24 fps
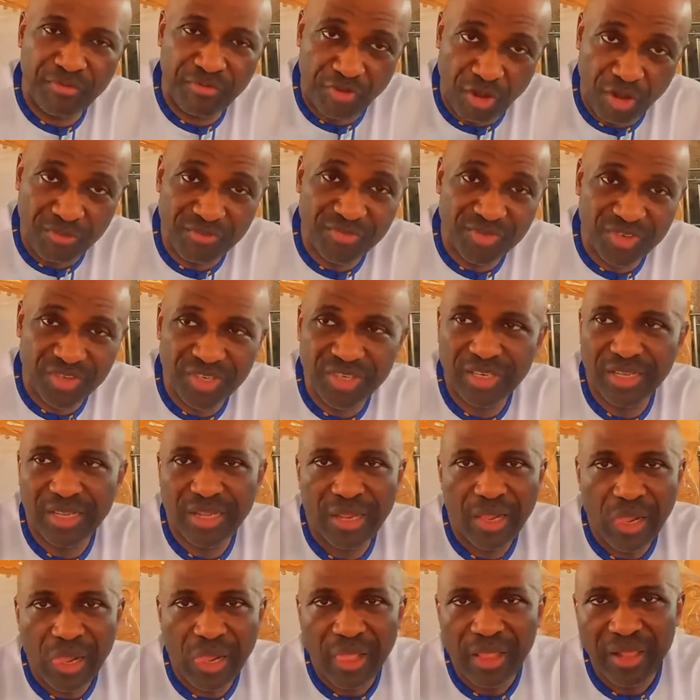reforms
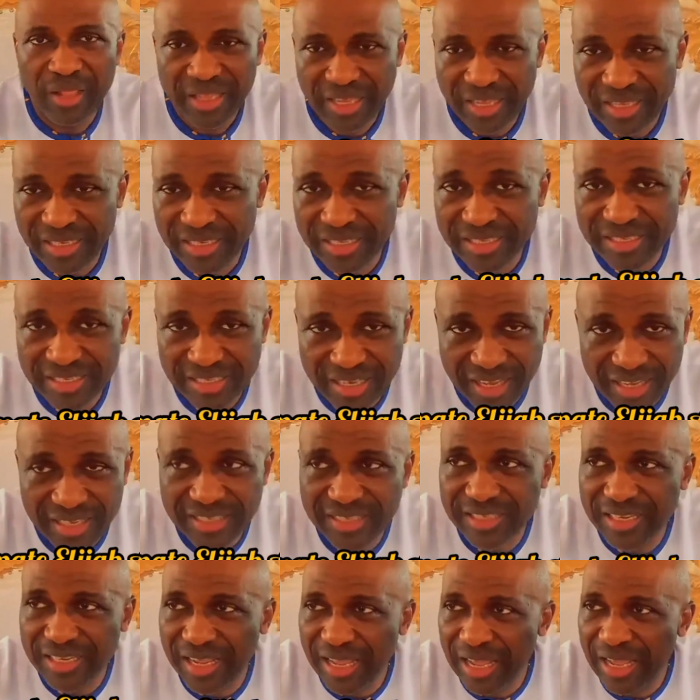in the
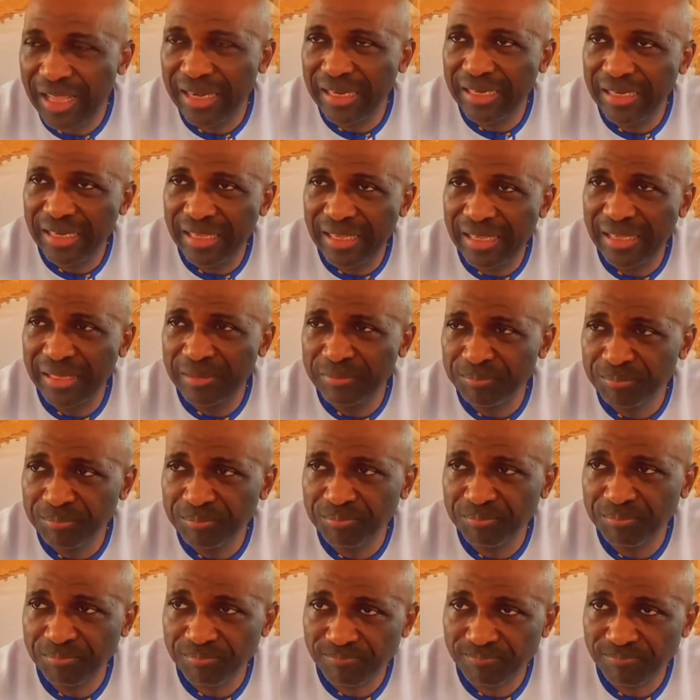state, and